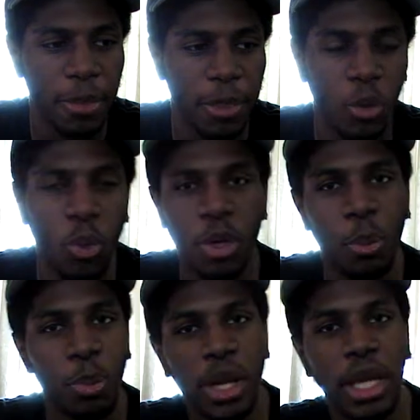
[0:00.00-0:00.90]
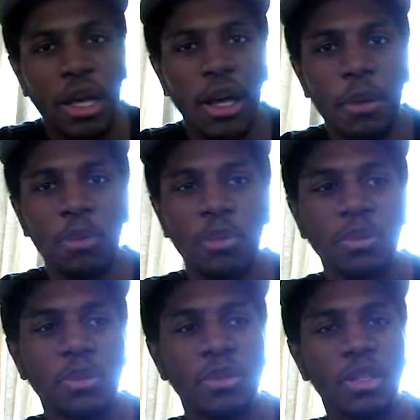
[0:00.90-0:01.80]
you want to break up
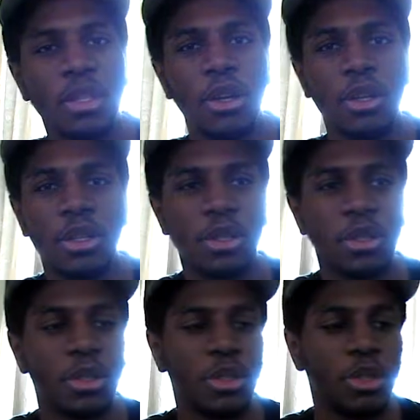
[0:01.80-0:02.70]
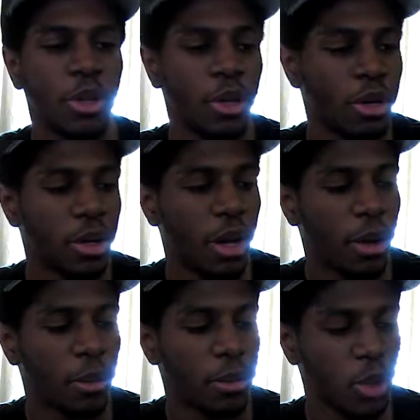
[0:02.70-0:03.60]
your
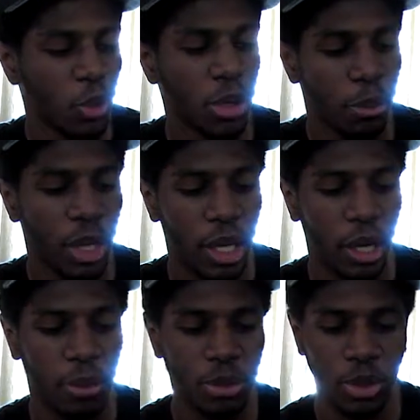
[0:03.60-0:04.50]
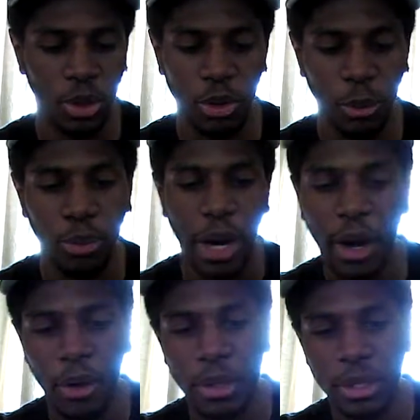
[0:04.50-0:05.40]
you want to break up your
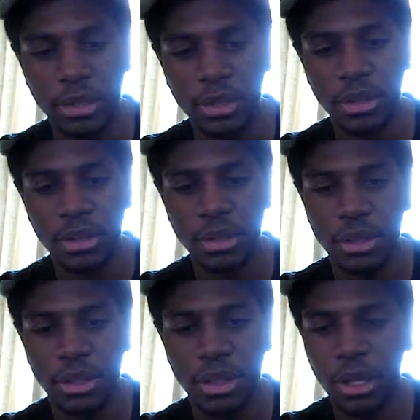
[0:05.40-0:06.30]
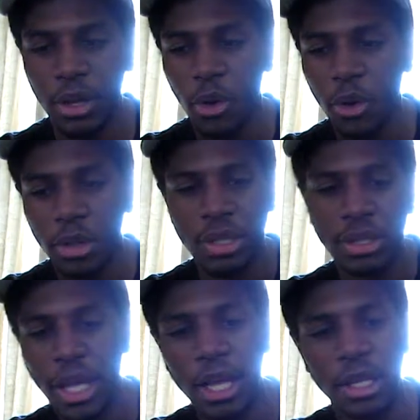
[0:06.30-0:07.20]
priorities on this
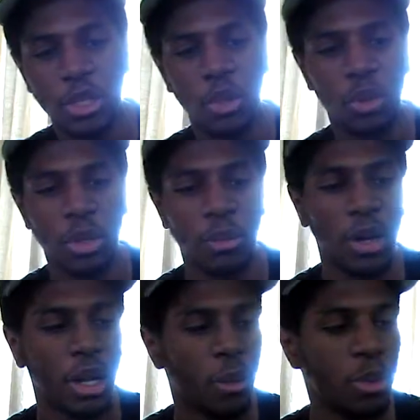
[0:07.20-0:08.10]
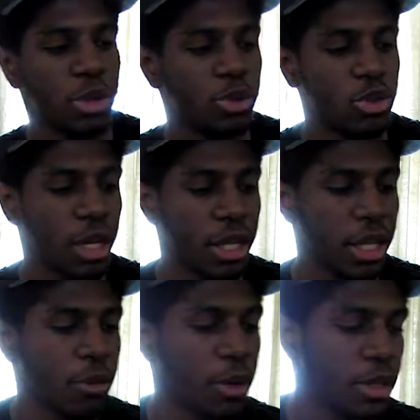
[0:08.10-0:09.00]
side, and you want to break up what you're trying to
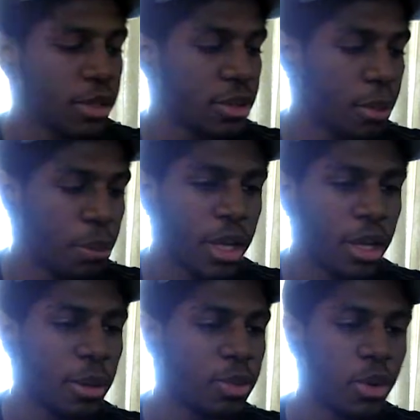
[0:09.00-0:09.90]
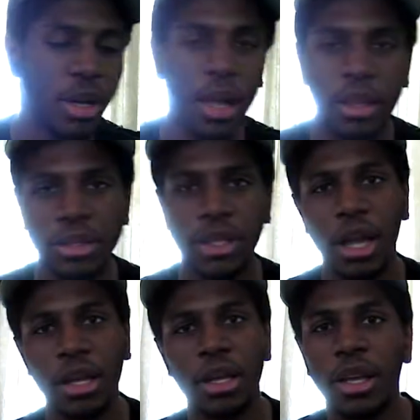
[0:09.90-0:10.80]
get with your pickups on the other
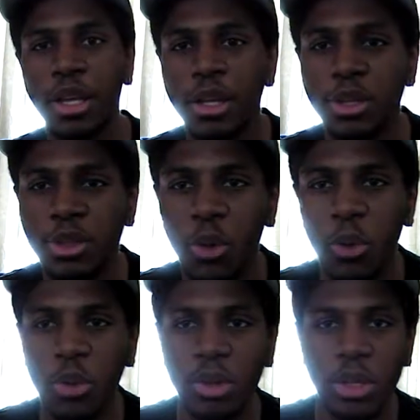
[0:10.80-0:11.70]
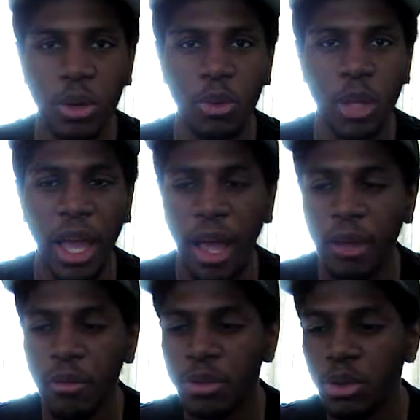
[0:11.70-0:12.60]
side. So we
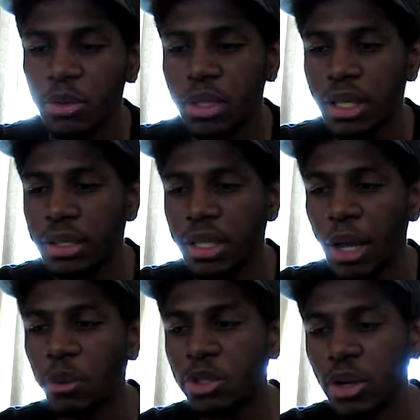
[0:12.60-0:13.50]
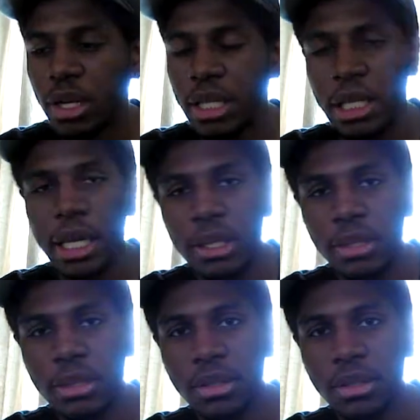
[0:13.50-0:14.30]
have certain things that we're trying to get